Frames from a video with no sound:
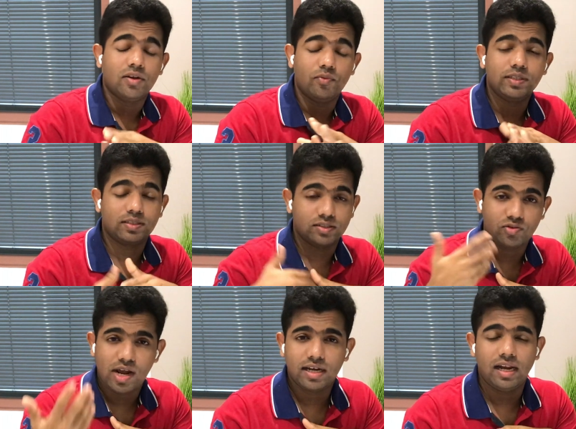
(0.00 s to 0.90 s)
with the
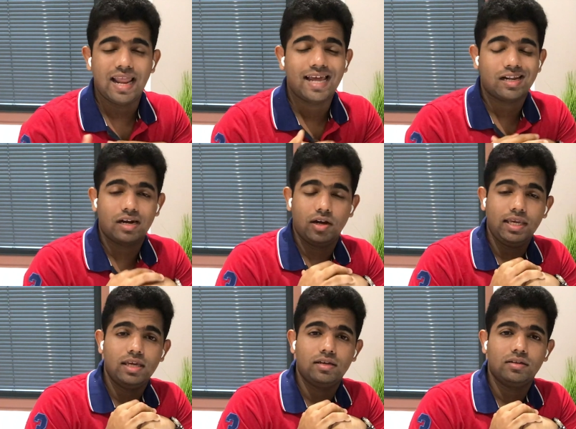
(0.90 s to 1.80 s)
trunk lateral
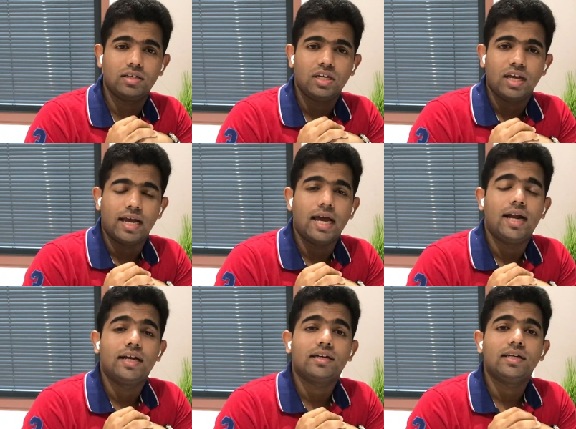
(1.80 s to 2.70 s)
lean,
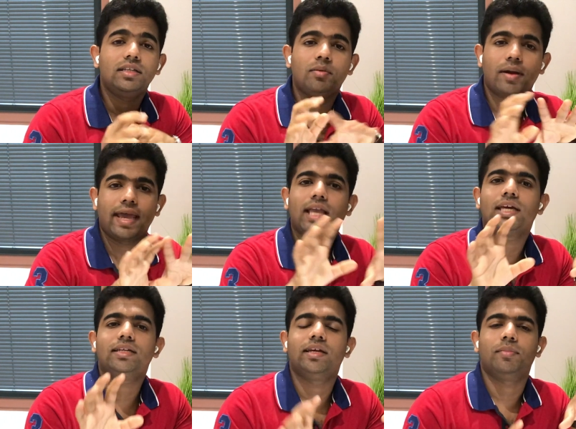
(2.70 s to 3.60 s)
and in the
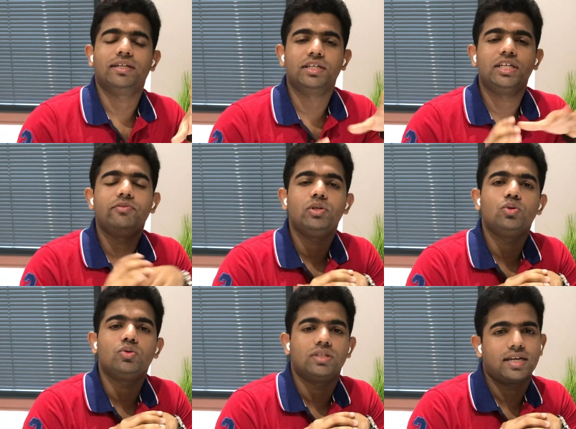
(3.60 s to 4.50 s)
bracket they might give
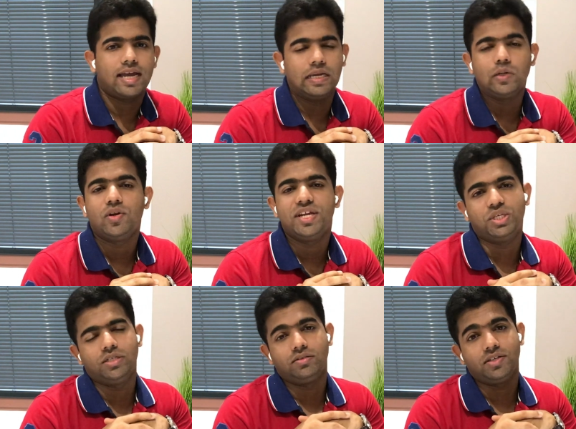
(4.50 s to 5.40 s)
you the
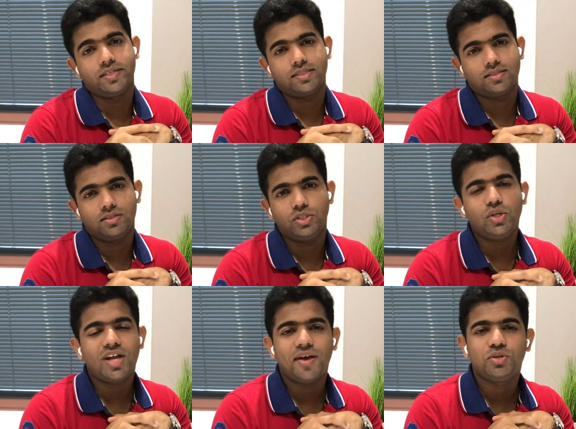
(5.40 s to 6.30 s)
calculation things. You
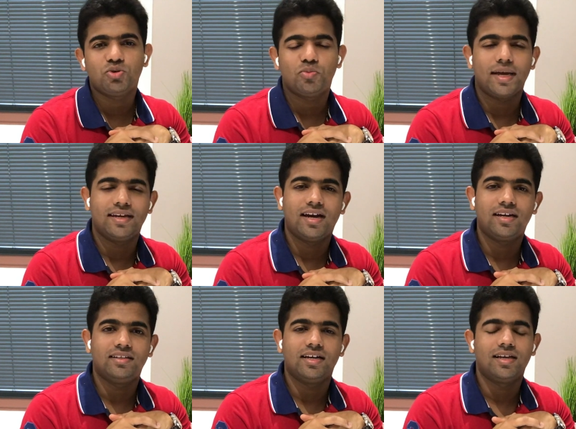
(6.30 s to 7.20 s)
don't have to by
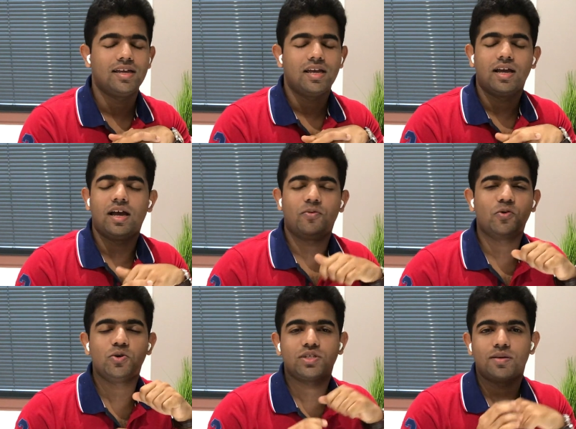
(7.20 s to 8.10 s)
heart the
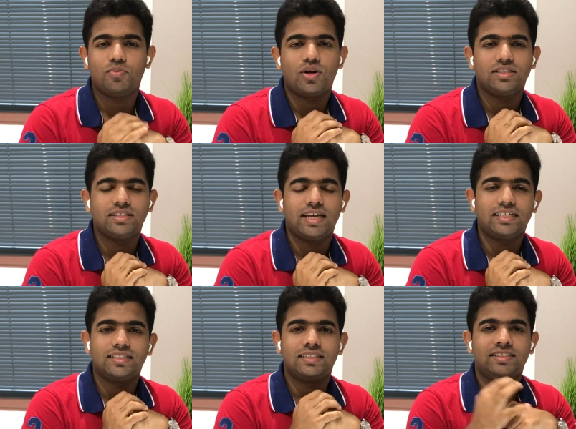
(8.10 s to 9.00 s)
force components
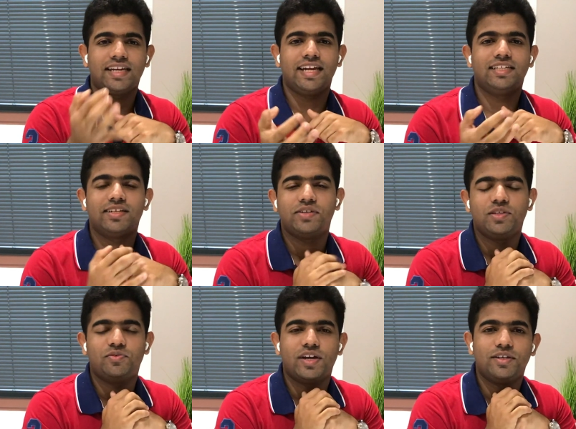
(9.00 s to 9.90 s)
like it's an
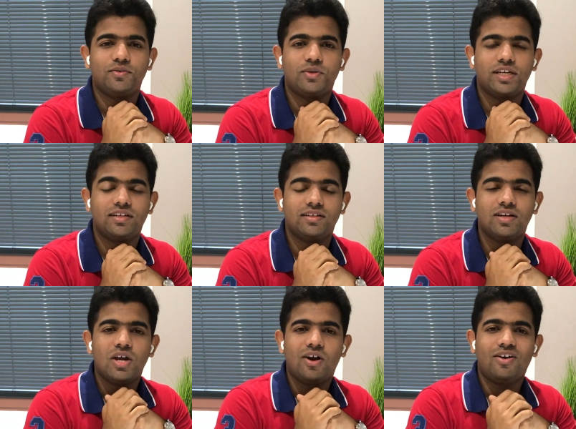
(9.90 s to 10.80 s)
875 newton
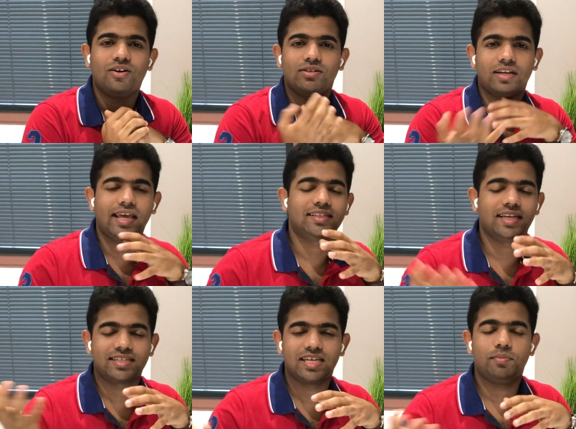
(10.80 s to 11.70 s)
or like the
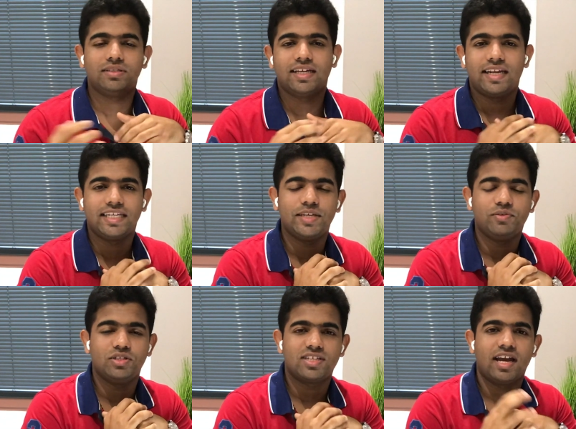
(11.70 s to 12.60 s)
example that I give
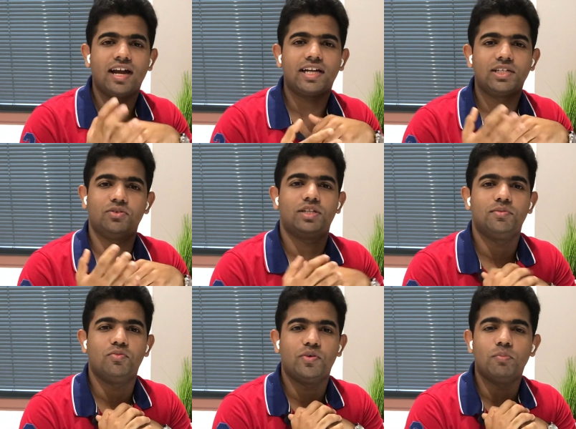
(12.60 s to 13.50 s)
you, it's a 100
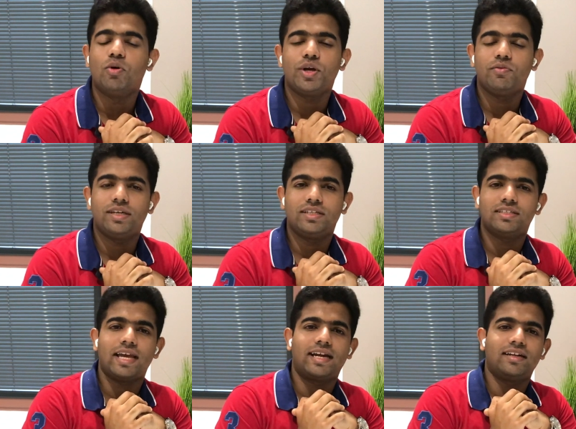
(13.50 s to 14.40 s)
newton body weight
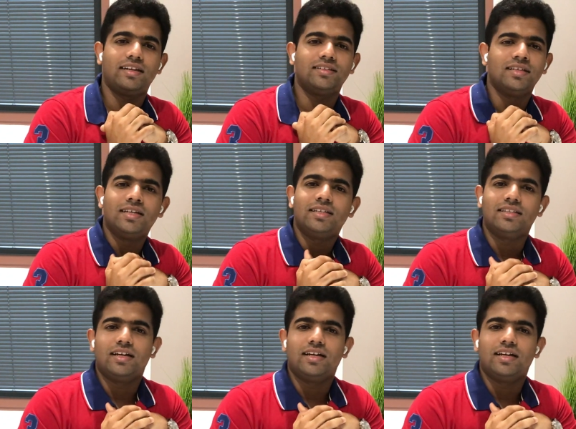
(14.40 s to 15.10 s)
is acting the